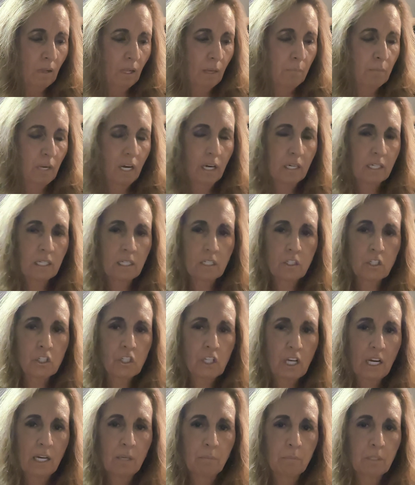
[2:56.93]
I'm not going to
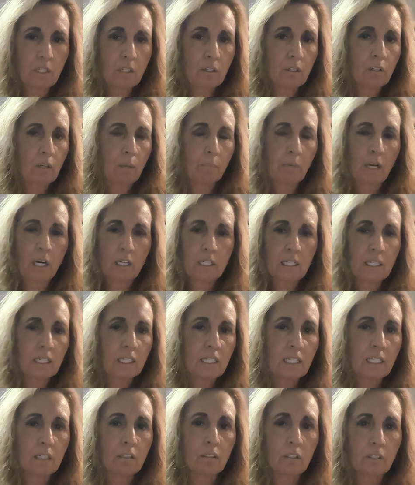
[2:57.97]
shame you. I'm not going to
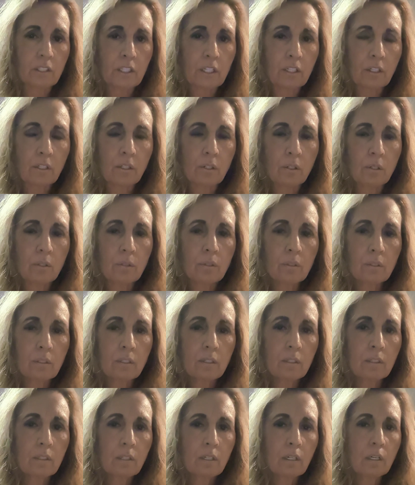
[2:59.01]
guilt you.
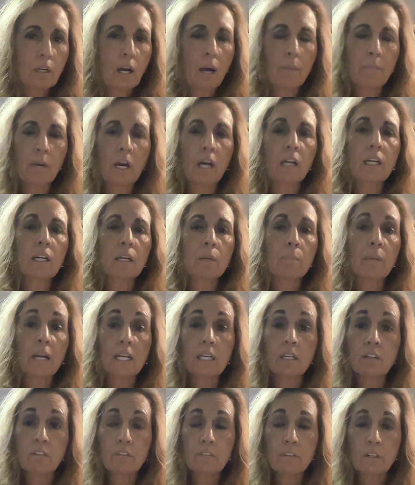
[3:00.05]
I'm not going to
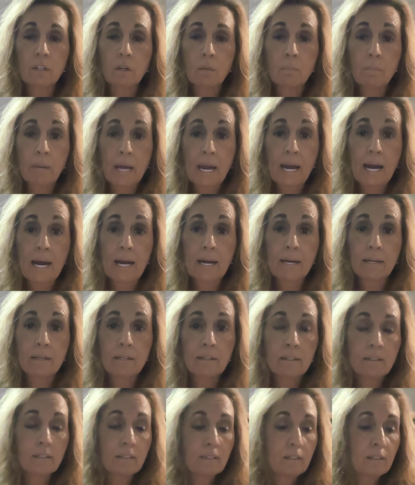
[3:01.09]
make you feel bad.